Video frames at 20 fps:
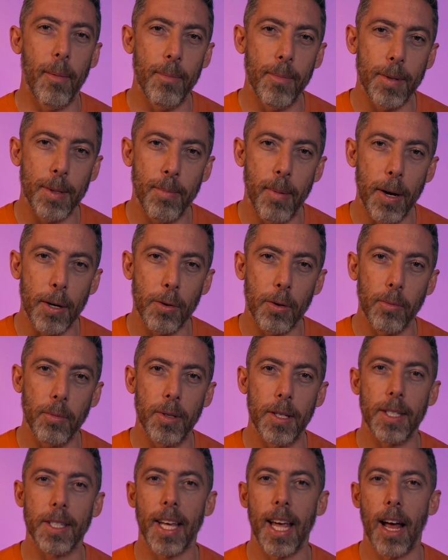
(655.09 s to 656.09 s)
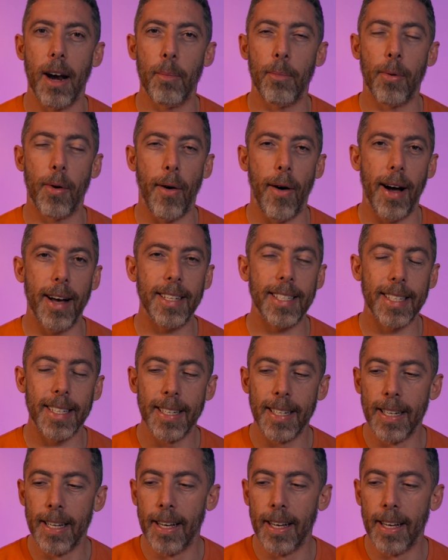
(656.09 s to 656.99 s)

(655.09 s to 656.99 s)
special discounted price.